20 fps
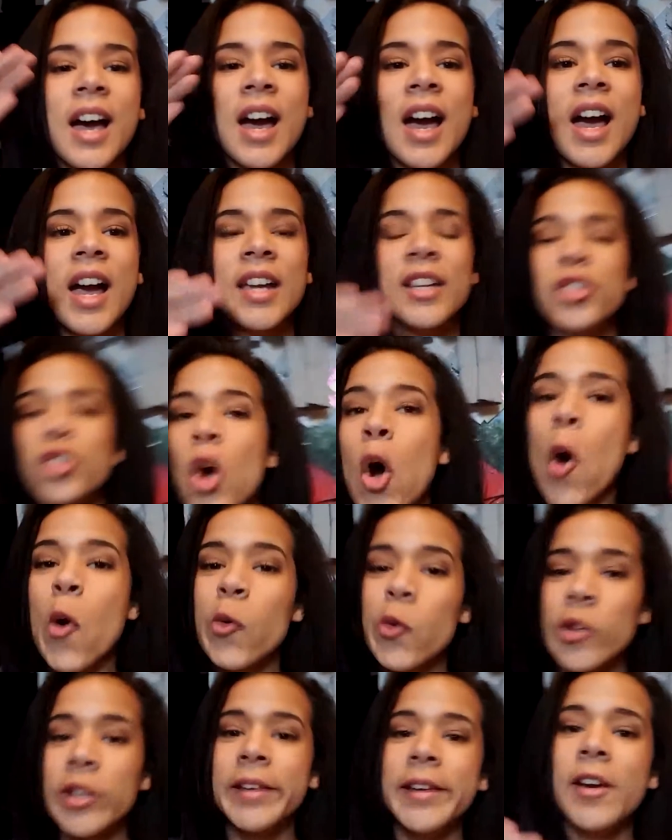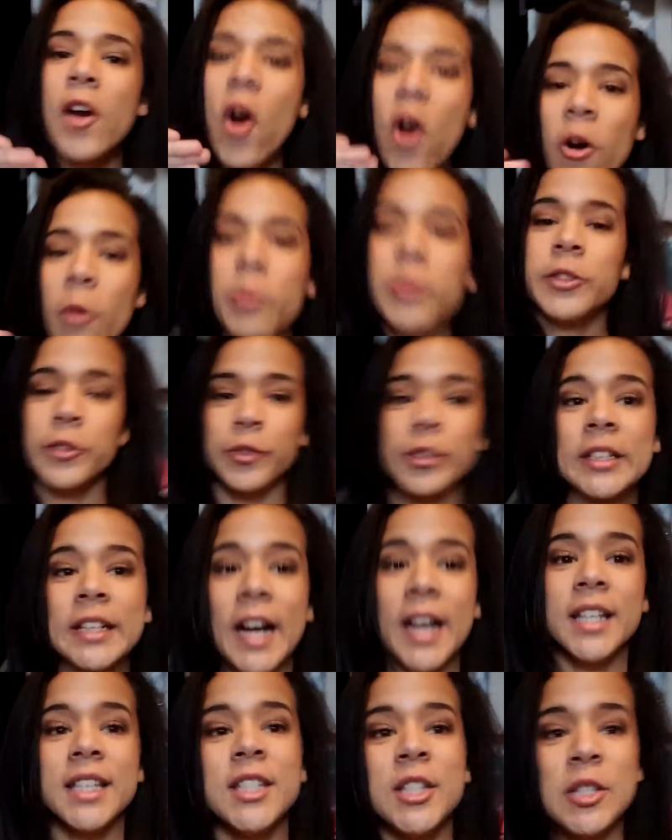I totally almost
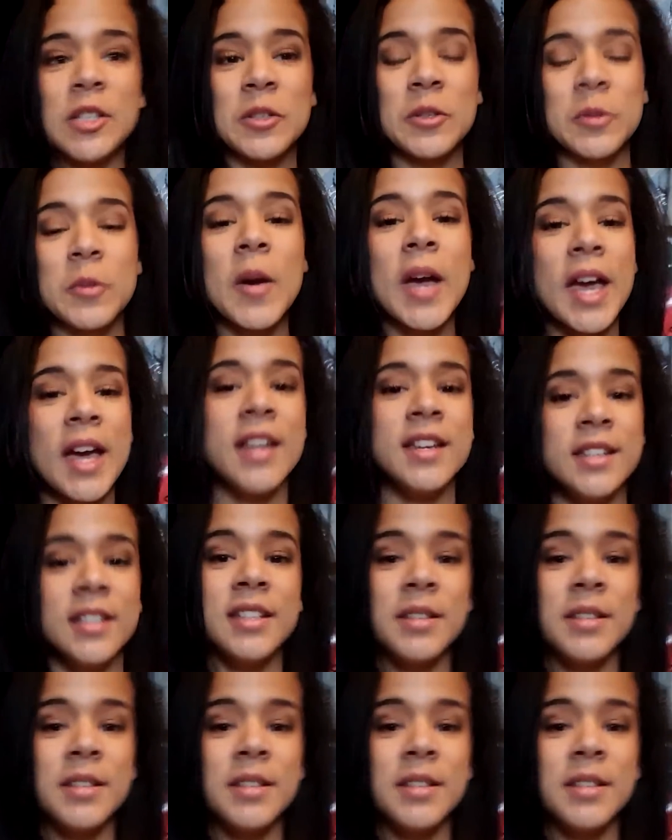forgot to end